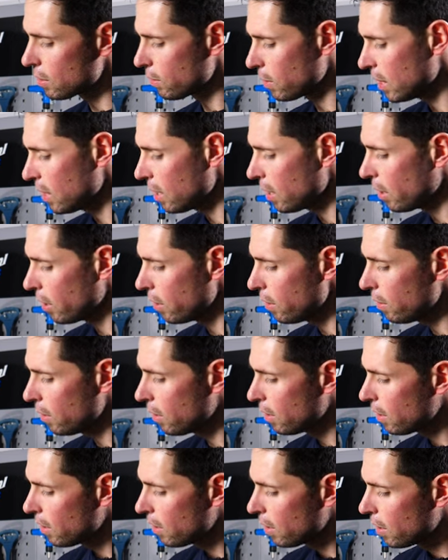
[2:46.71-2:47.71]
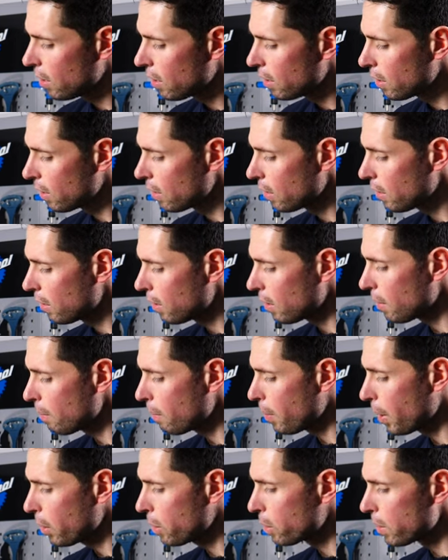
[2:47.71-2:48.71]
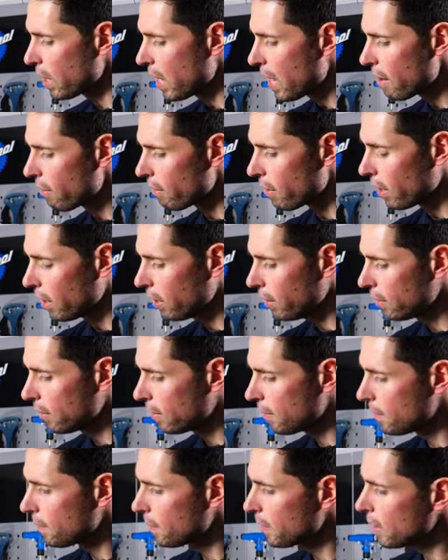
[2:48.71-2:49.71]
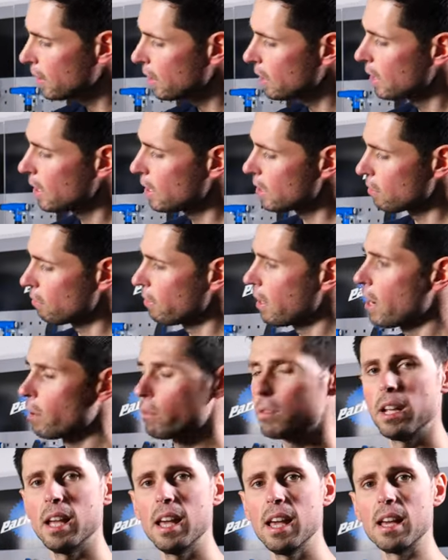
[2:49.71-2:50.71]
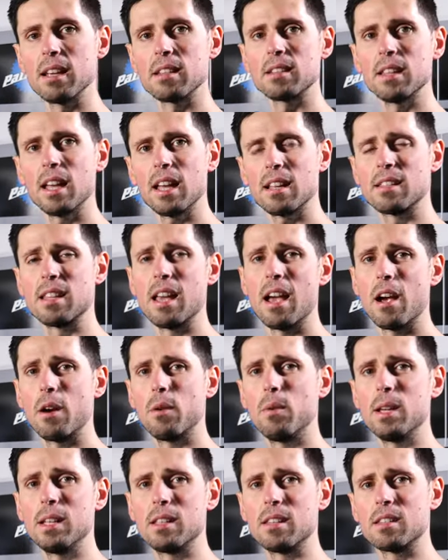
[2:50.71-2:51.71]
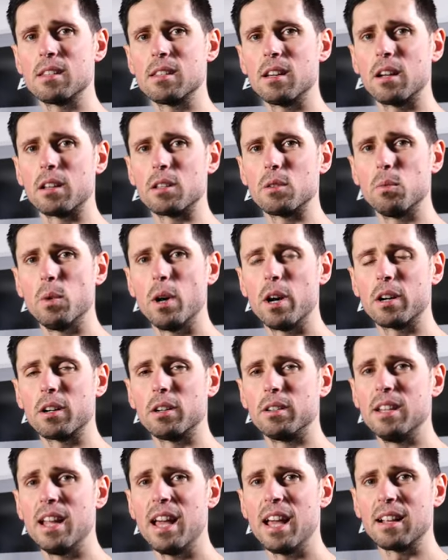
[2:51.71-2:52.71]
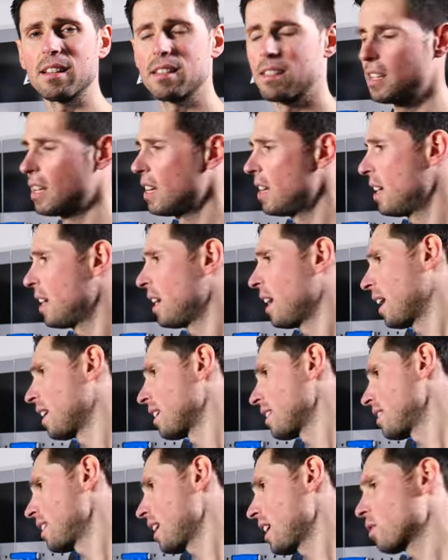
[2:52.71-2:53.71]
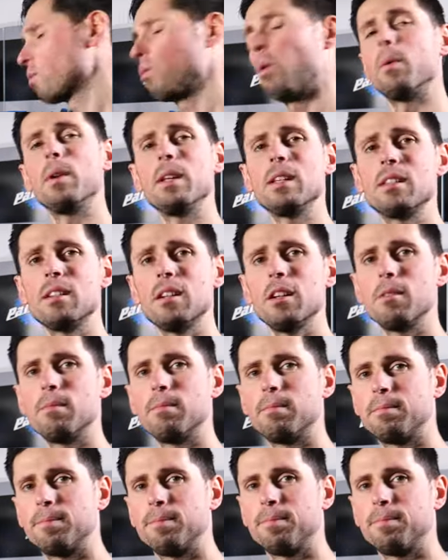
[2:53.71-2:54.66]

So we know that the buckled area is around here. So that's the area we need to start to work on next and assess what we need to do.